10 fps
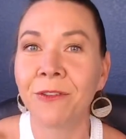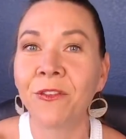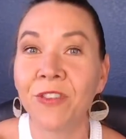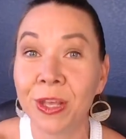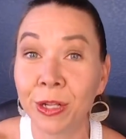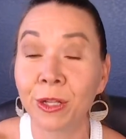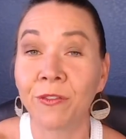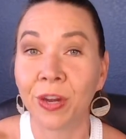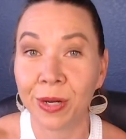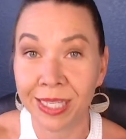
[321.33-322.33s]
feel
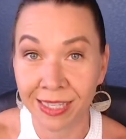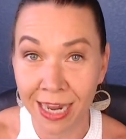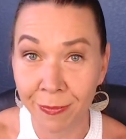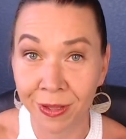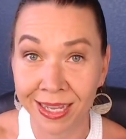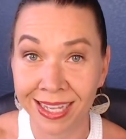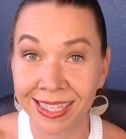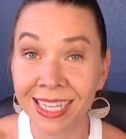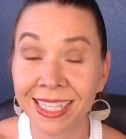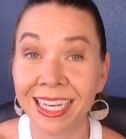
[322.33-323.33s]
very stable and
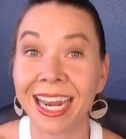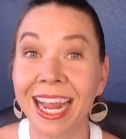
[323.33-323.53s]
consistent.